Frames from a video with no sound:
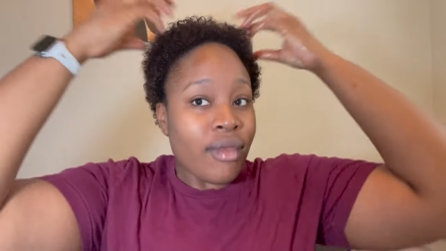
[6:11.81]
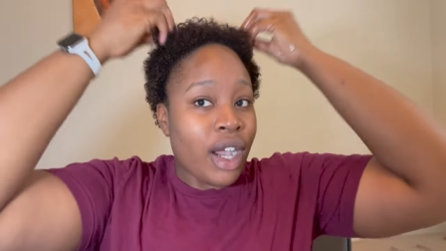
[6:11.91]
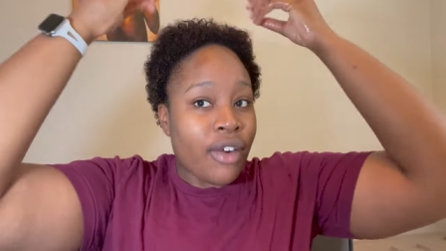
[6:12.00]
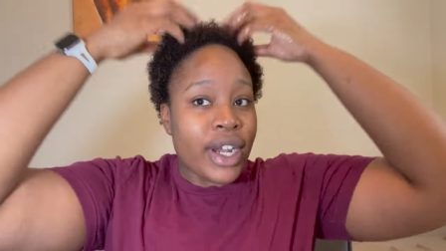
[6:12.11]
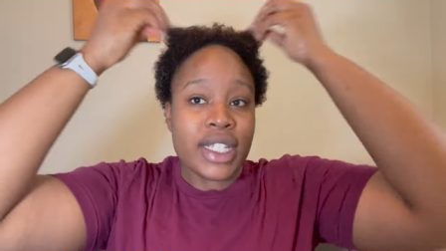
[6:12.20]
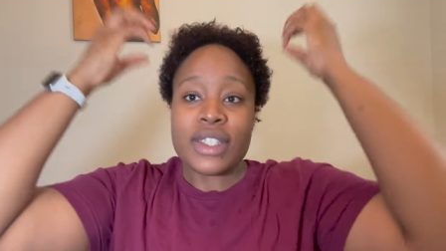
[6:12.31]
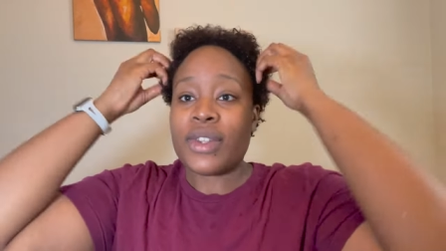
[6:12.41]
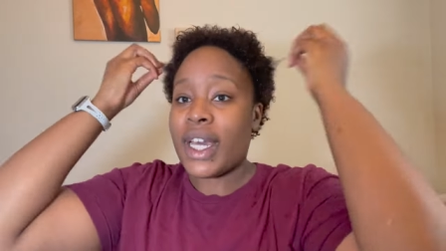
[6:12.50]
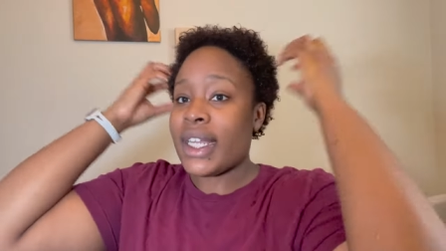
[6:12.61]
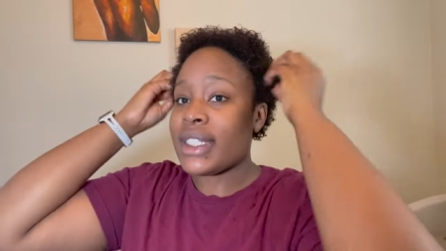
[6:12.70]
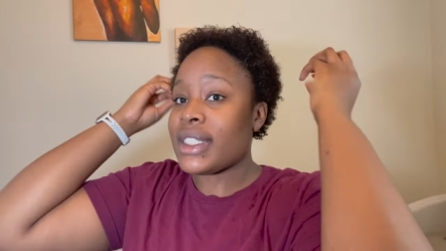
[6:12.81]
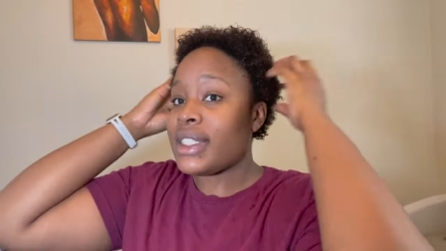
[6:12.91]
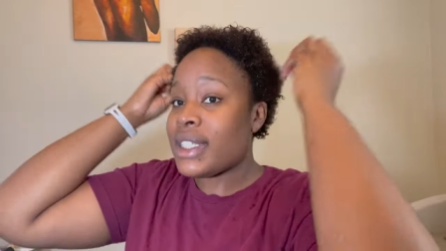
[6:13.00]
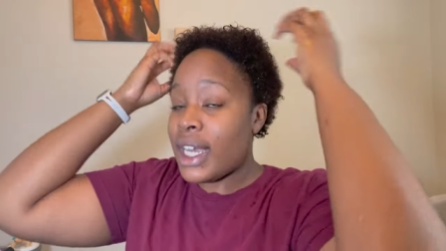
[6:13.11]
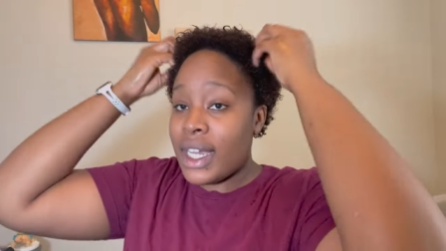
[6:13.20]
All right, so that is
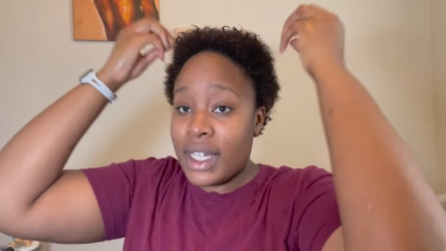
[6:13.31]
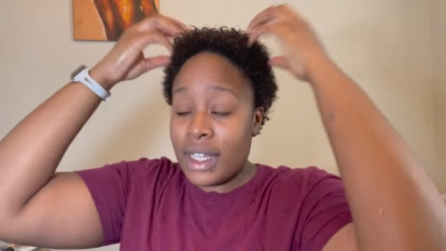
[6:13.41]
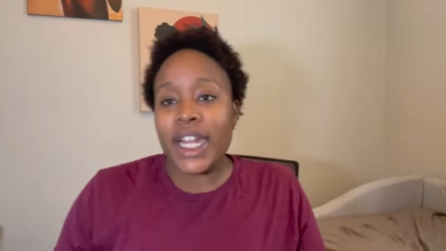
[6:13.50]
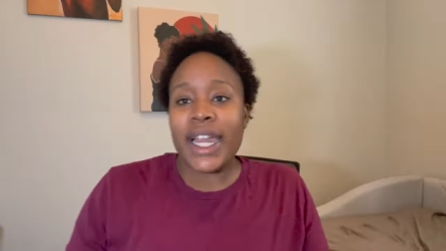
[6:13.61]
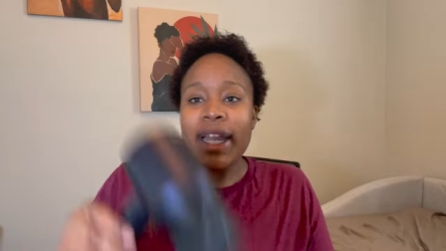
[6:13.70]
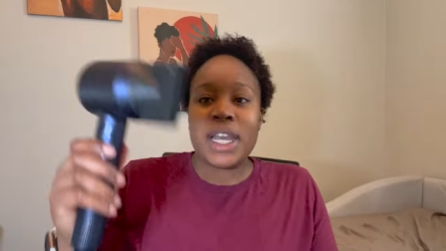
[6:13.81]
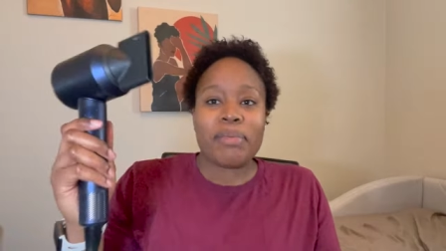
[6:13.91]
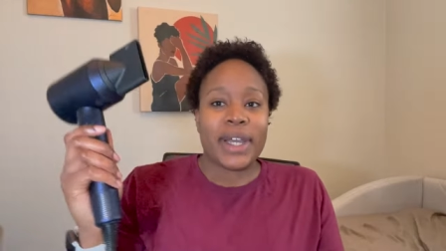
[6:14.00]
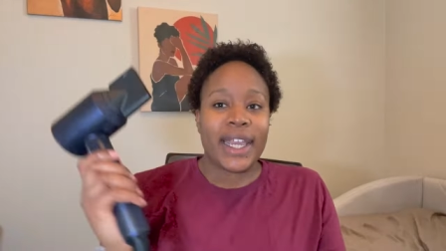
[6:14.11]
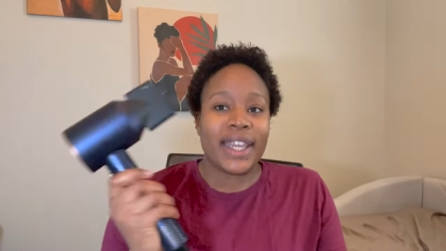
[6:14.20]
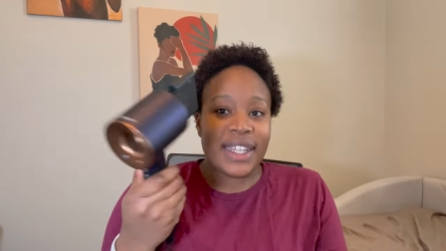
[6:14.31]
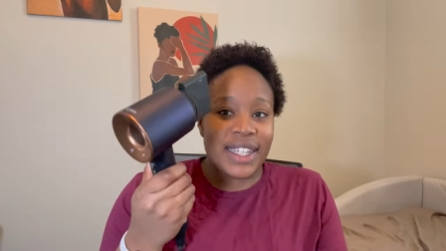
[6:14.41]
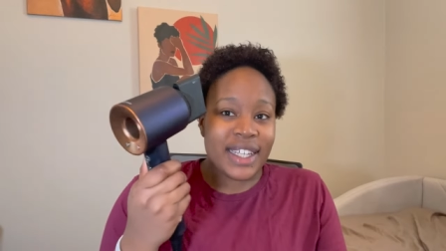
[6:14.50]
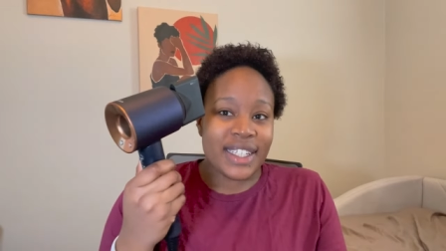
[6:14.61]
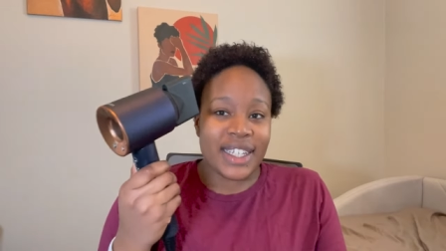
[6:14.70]
done. I got my handy
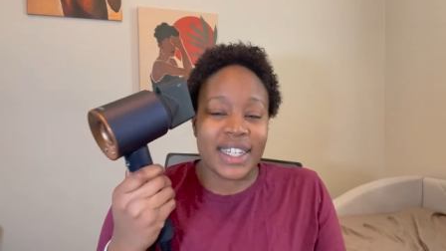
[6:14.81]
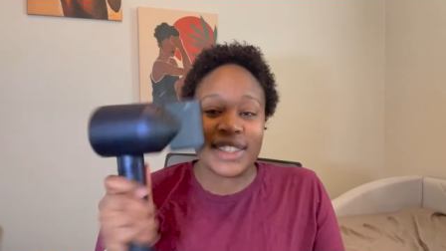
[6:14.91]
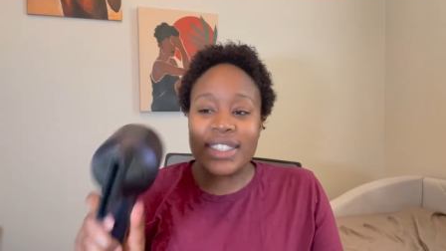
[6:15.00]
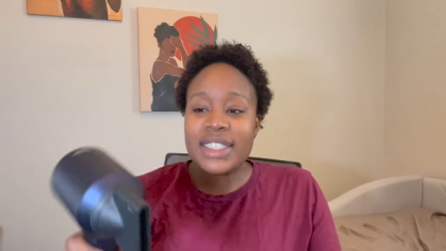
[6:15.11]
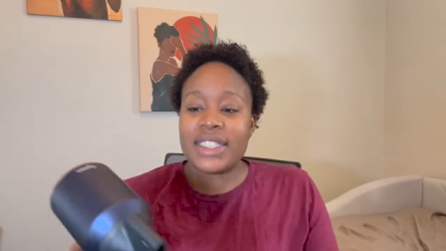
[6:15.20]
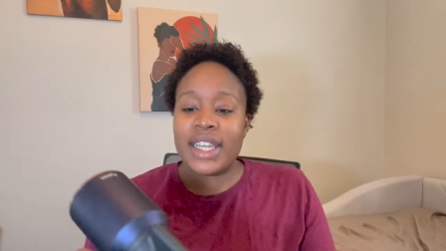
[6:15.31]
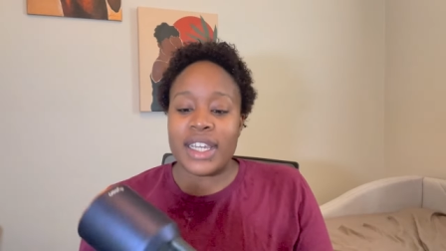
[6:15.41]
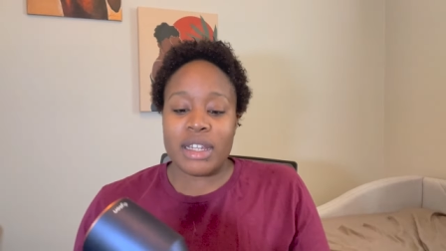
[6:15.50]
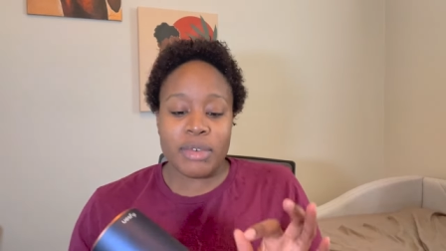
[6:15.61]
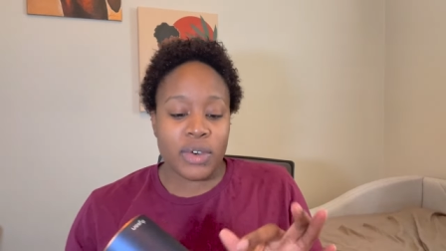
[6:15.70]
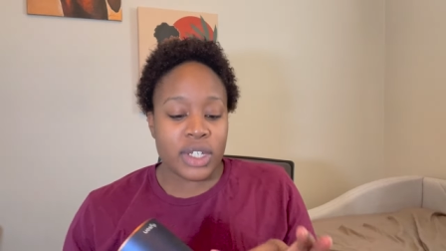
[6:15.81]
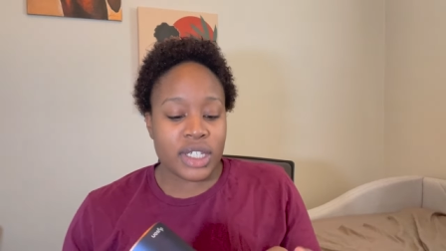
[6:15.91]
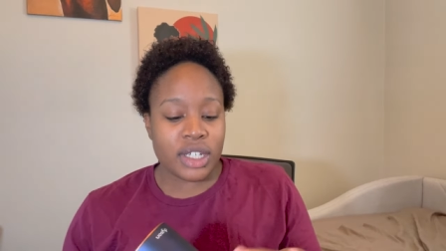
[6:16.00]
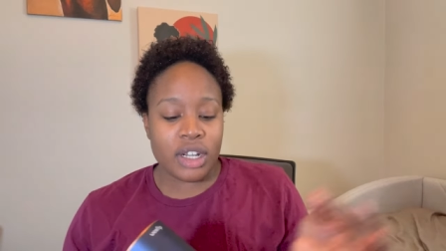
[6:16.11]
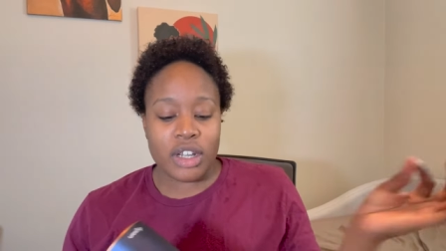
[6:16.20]
dandy Dyson and I'm going to
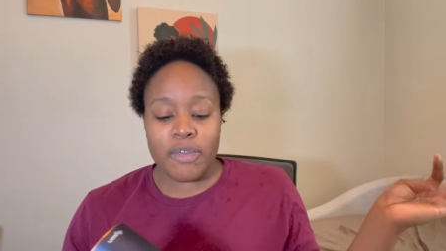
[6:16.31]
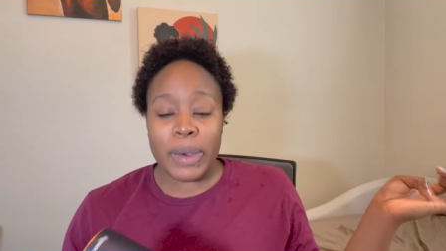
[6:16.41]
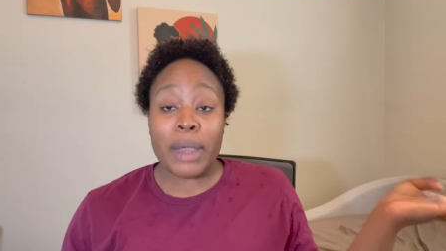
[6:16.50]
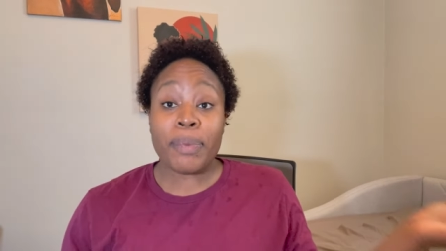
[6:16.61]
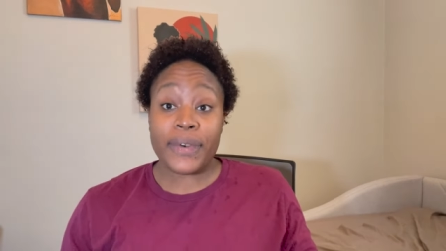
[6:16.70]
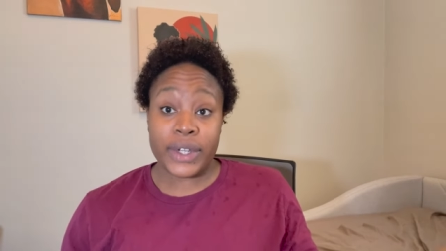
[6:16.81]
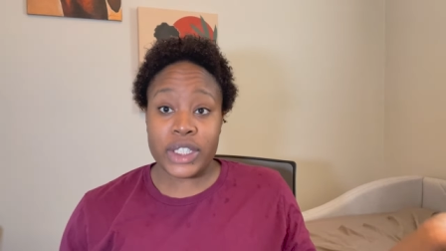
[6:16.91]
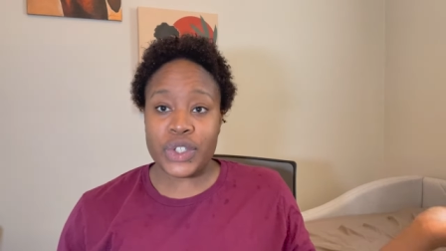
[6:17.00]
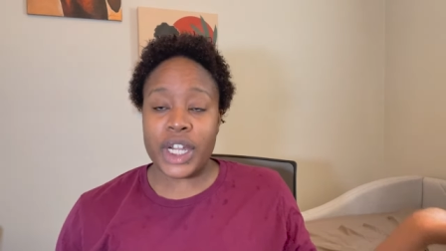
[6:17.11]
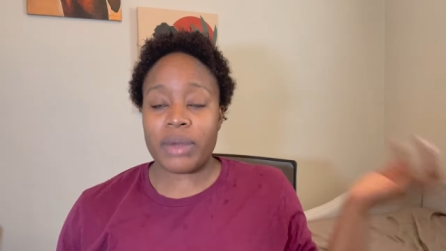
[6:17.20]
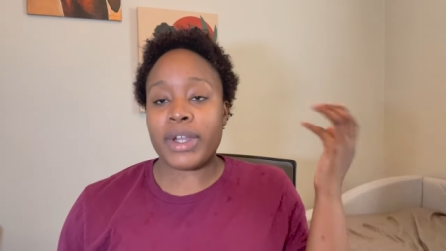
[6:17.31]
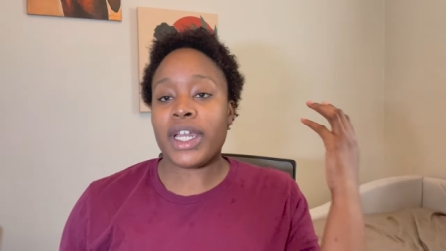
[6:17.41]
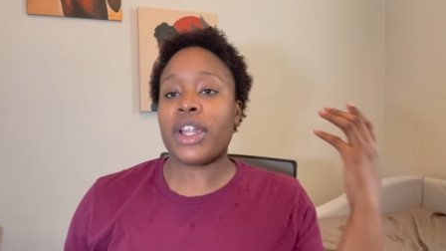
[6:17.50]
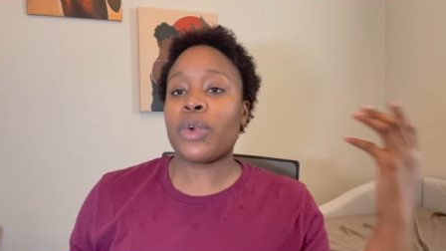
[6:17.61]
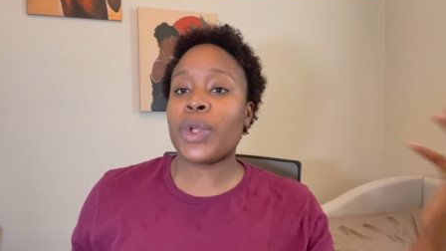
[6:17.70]
start off by pre-drying my
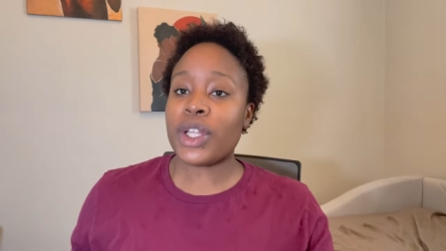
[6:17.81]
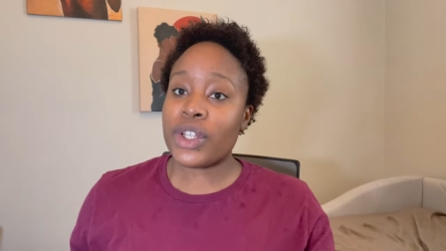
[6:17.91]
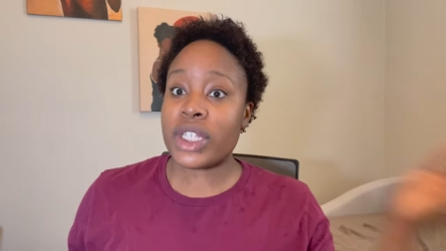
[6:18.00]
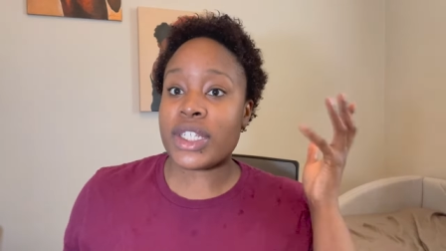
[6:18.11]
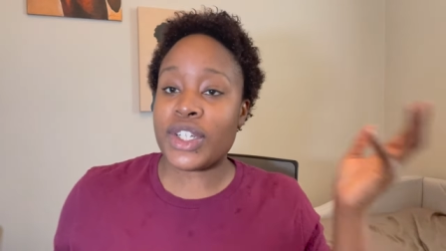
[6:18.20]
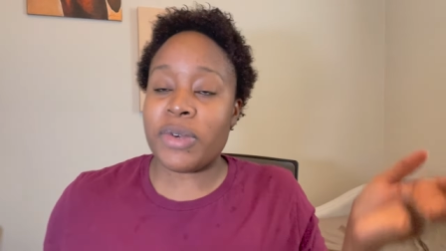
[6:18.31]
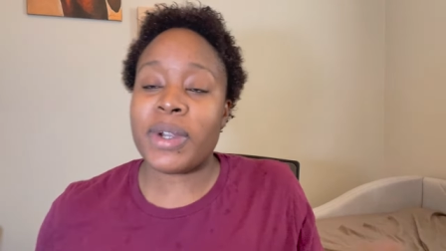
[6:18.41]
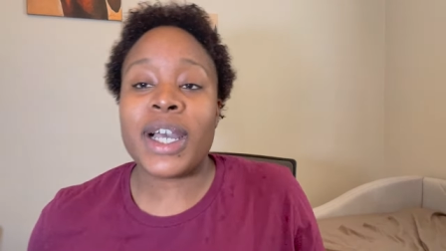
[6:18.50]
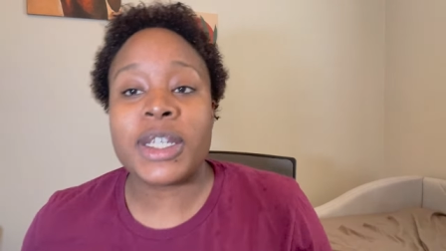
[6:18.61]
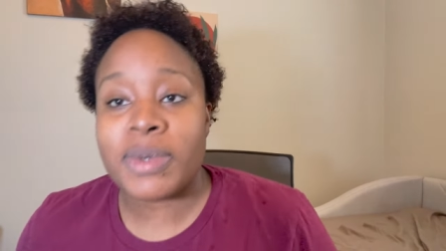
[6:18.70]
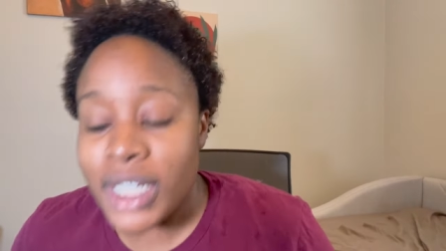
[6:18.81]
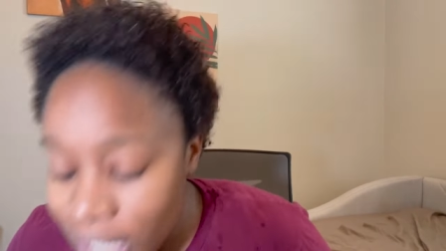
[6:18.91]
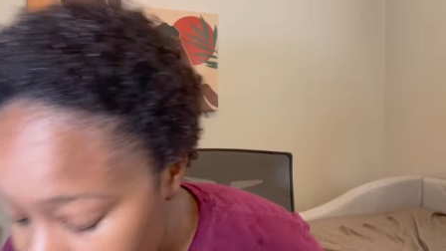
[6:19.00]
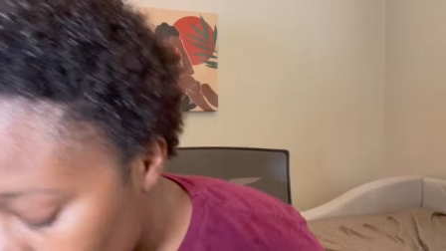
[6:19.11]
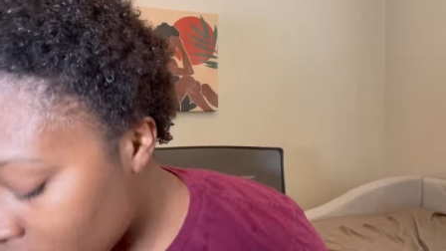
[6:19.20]
hair. We learned this term in
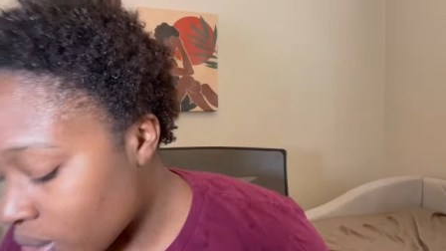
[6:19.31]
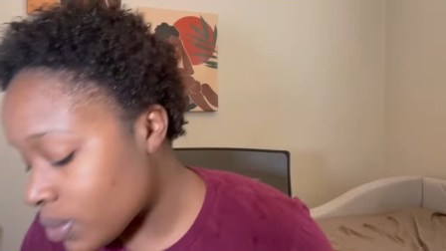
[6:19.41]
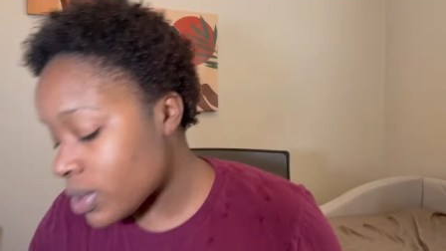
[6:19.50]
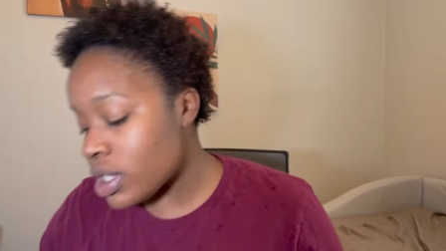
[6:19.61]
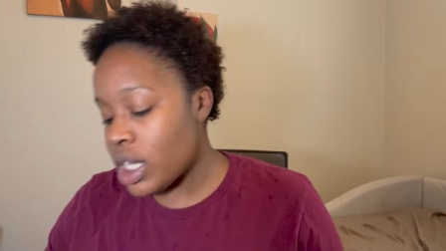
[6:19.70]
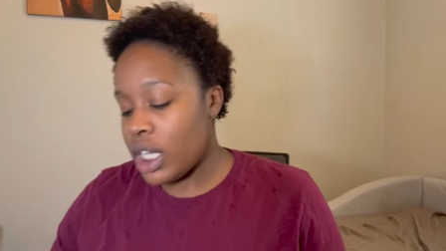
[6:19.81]
cosmetology school.